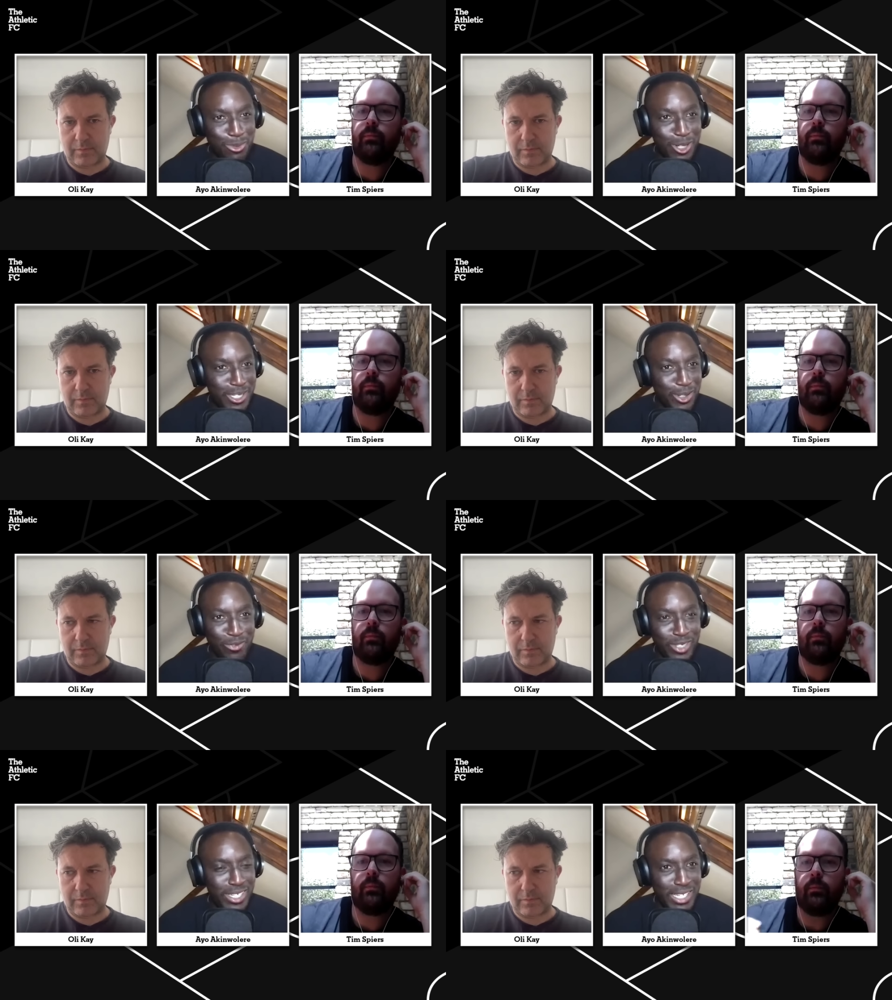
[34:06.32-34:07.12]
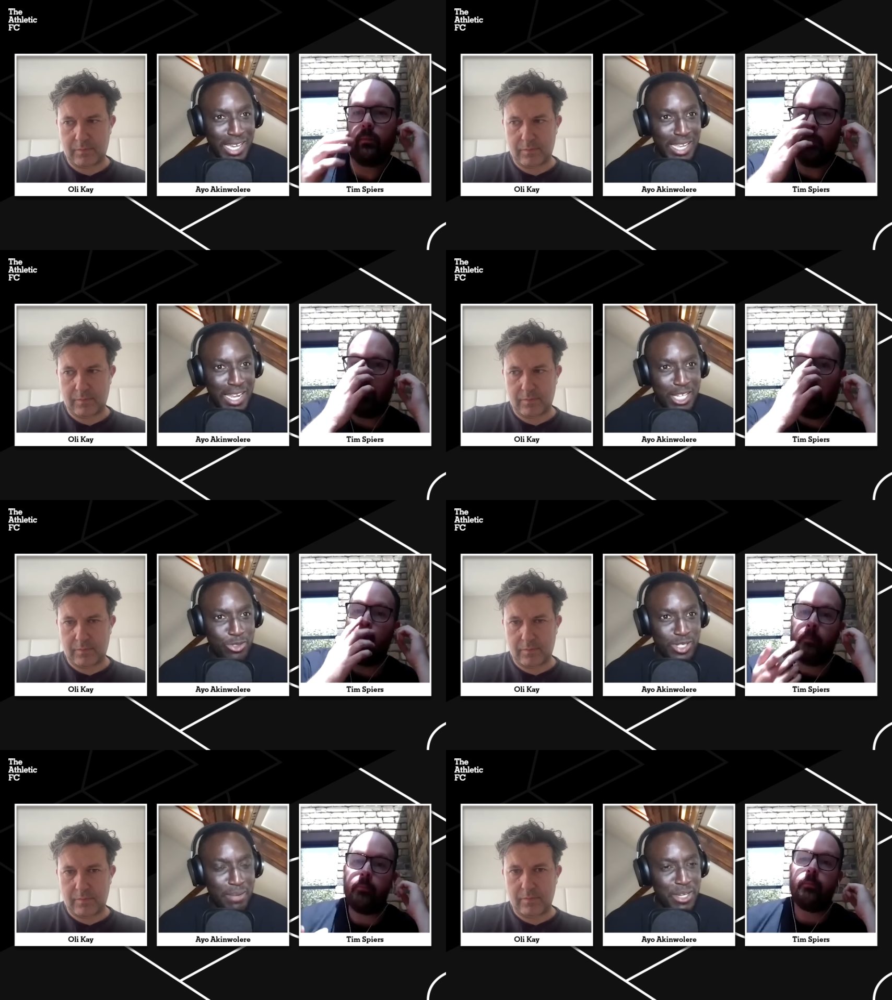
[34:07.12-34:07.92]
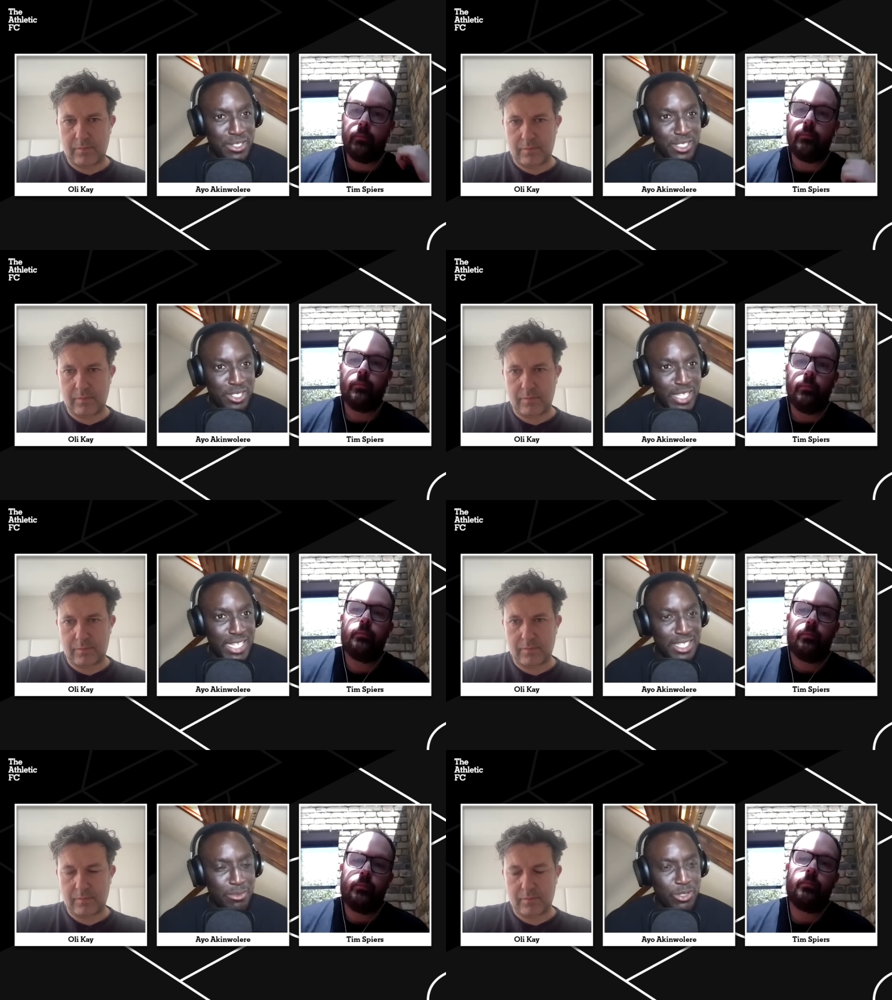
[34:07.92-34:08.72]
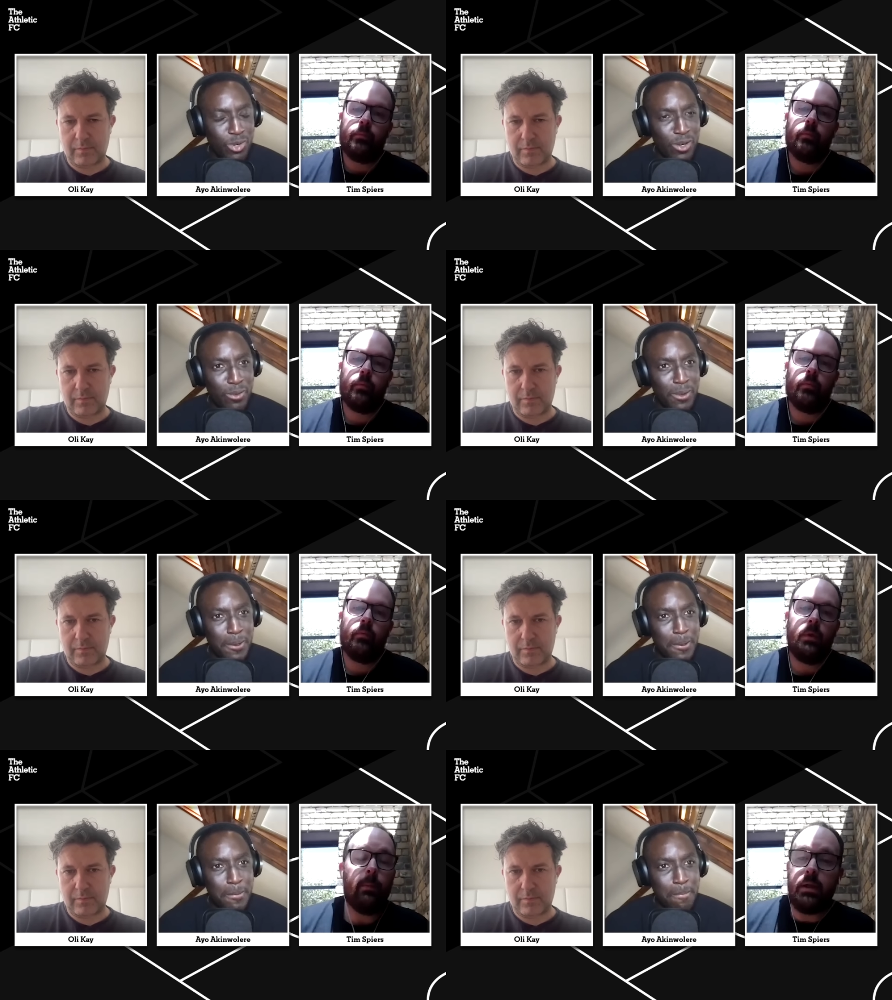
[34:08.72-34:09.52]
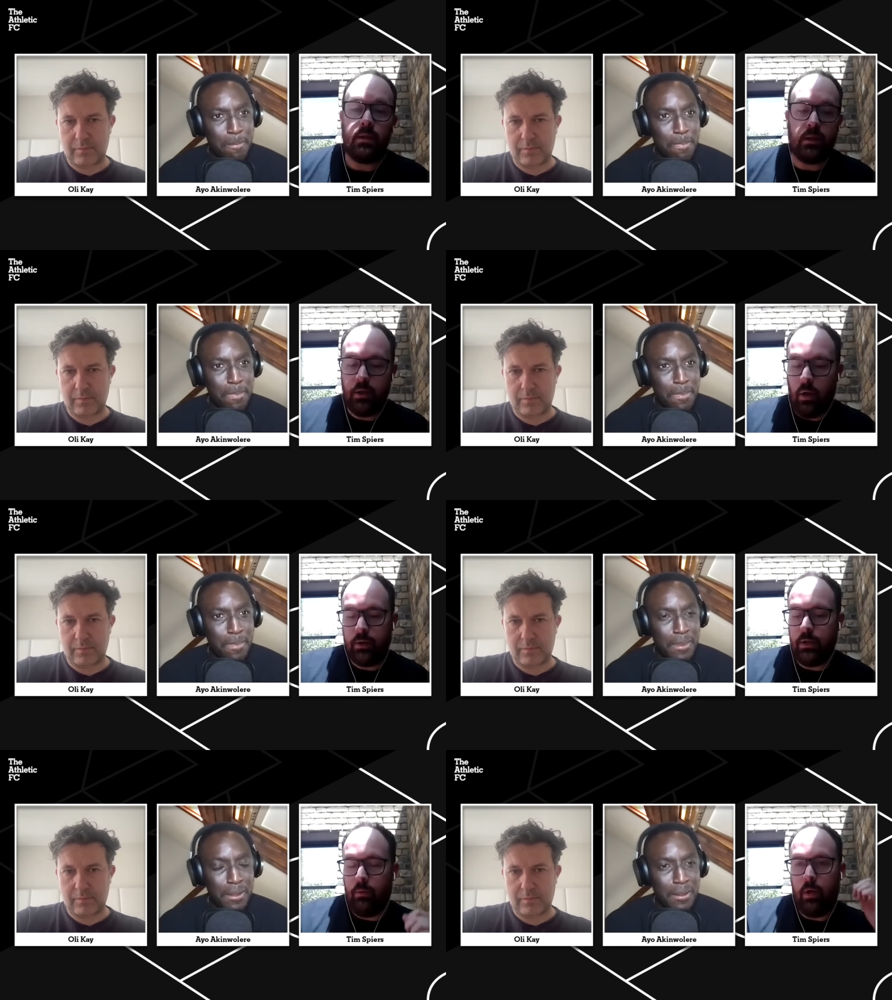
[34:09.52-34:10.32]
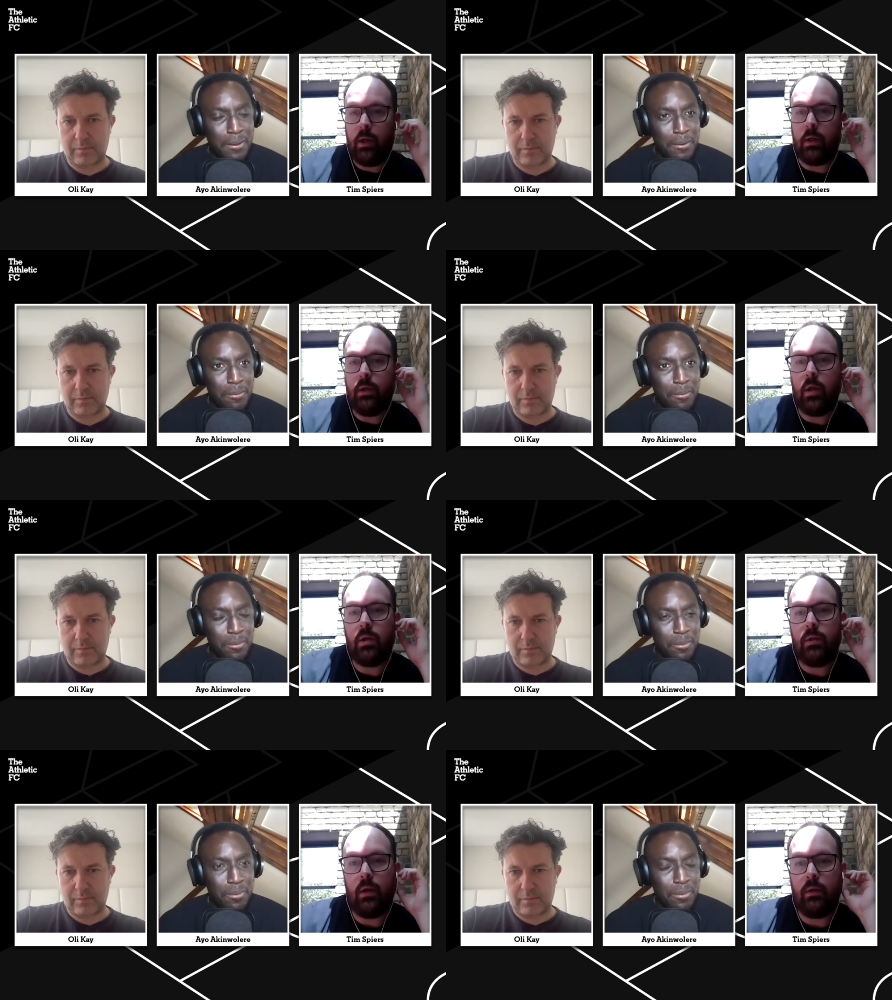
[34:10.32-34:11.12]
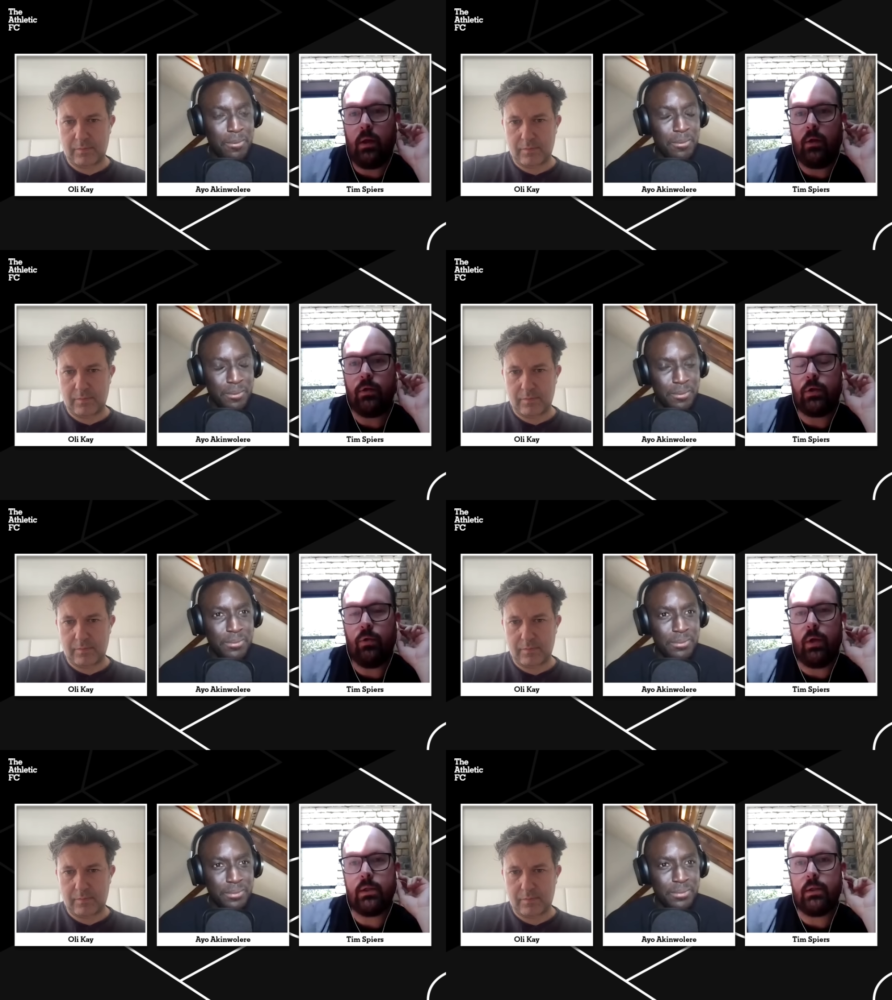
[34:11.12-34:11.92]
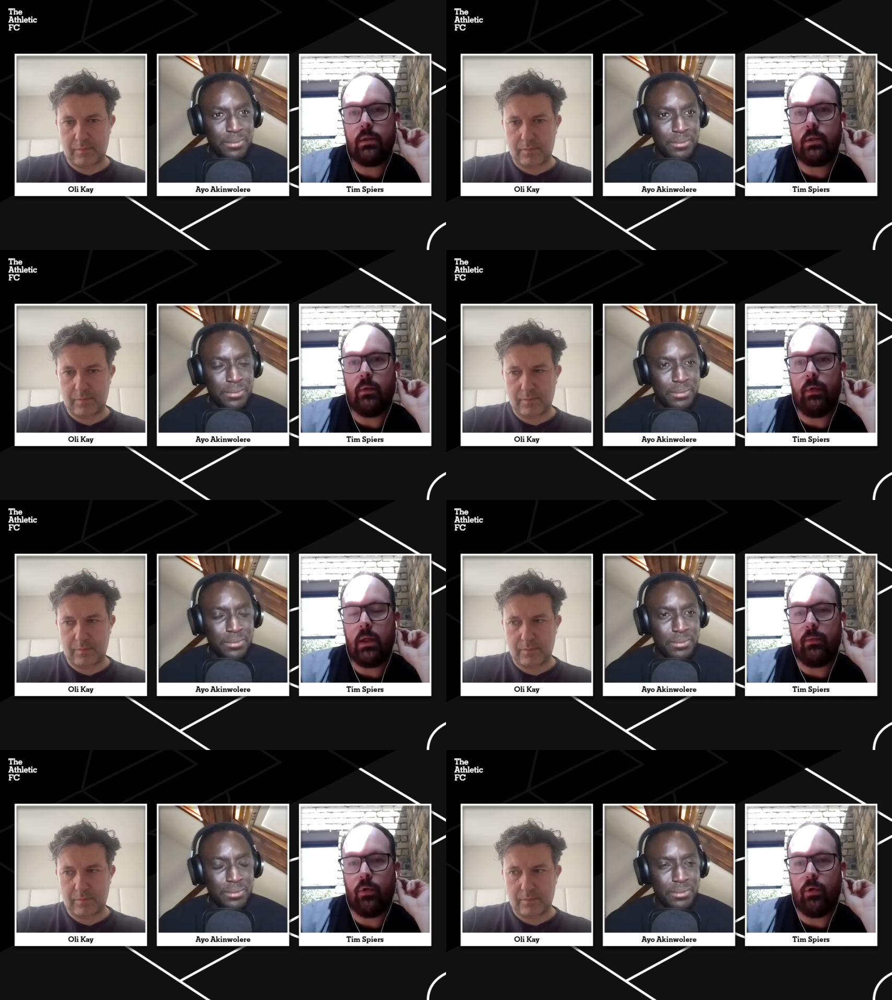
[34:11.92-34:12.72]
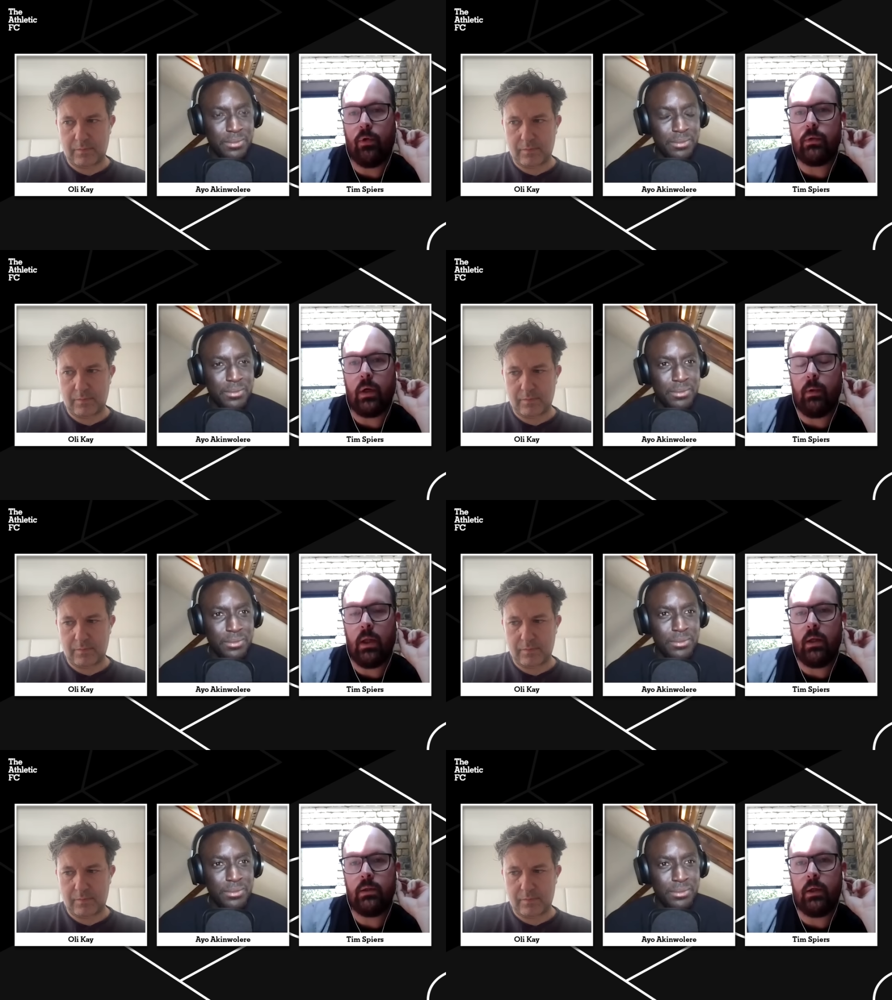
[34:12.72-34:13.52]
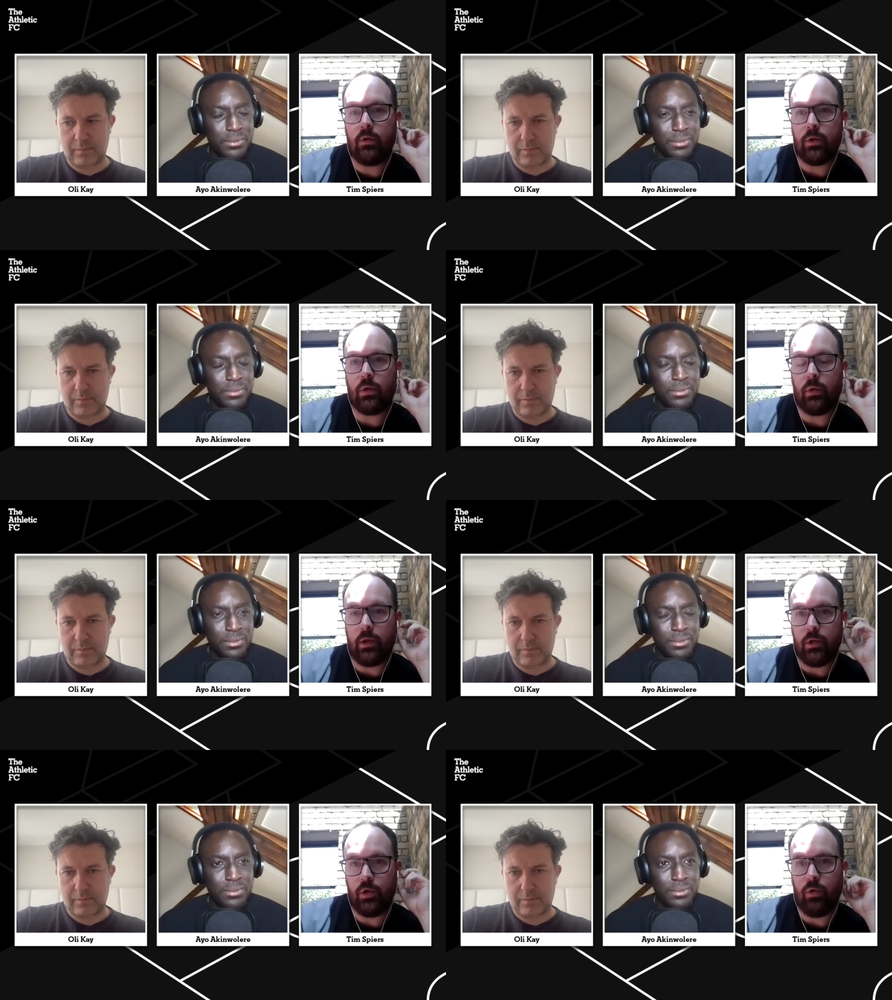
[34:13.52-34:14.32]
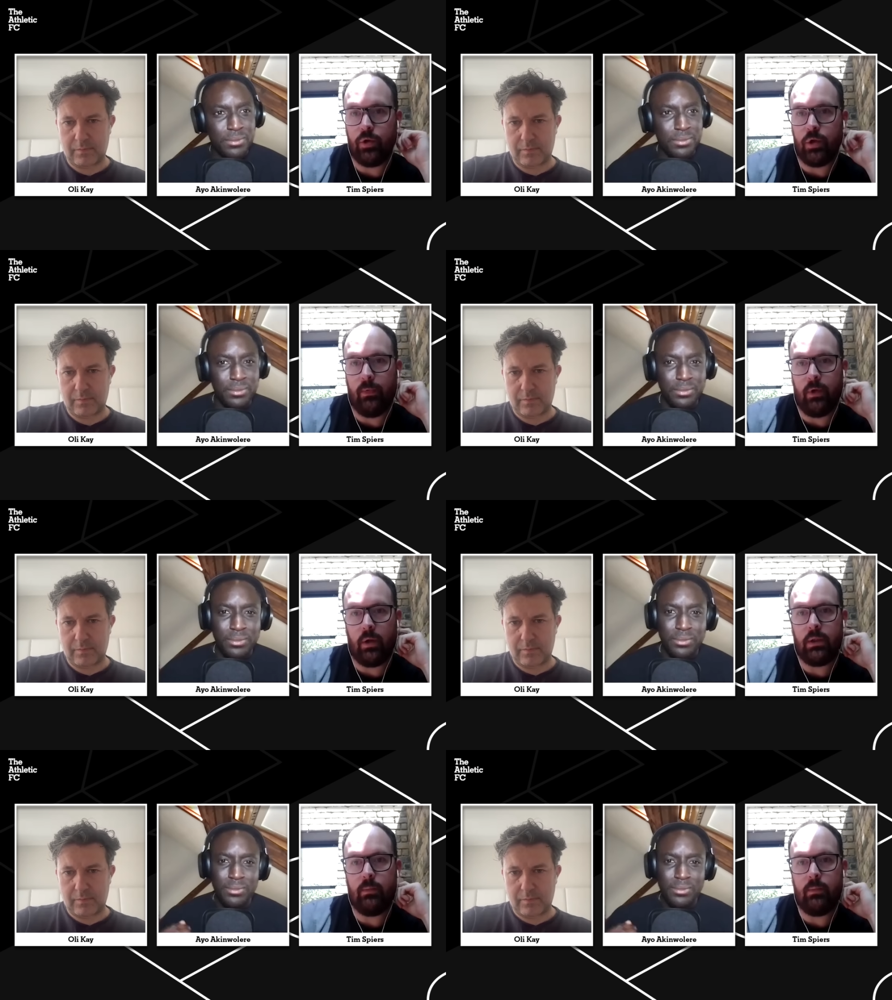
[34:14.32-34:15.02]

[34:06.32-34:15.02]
Speaker 1: well, can offer an extra dimension to that team as well.
Speaker 2: Yeah, but it's not working. You know, they couldn't score against Slovenia for 120 minutes. They couldn't score against Georgia for 90